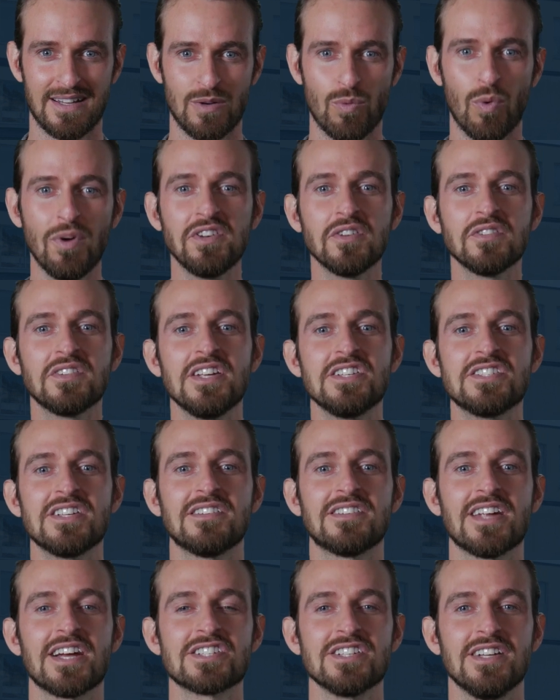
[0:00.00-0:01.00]
Once your
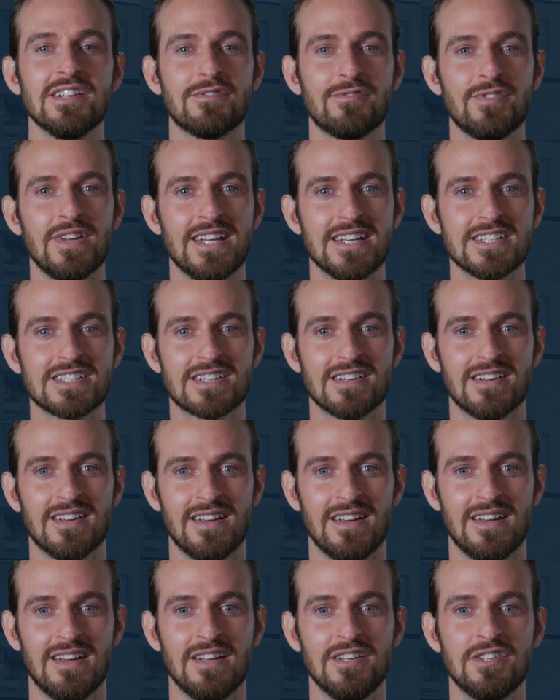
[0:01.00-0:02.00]
teaching session is finished,
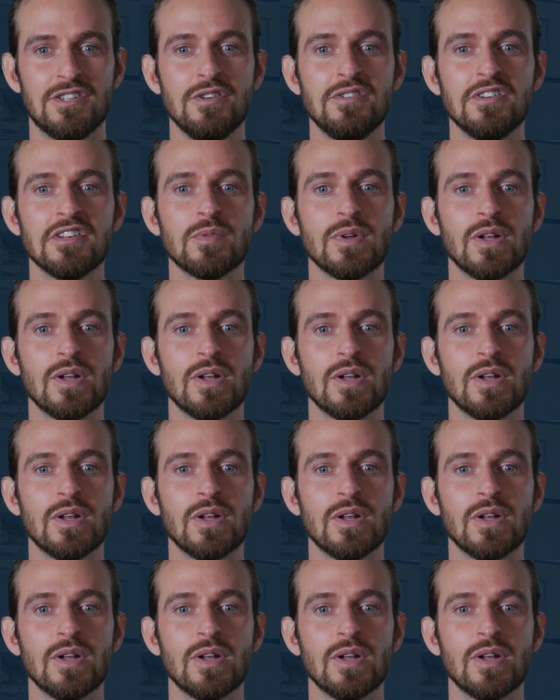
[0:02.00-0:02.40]
tutors